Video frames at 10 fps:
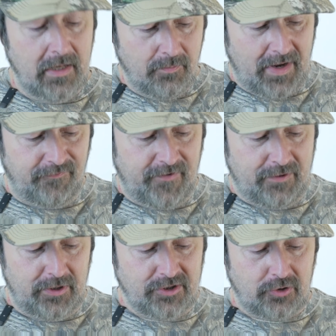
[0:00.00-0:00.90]
My
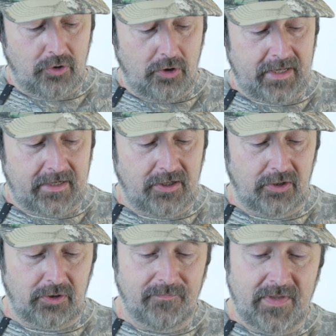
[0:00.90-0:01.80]
favorite is the crawdad
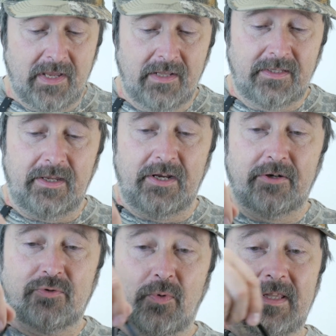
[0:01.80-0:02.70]
color. Now here's one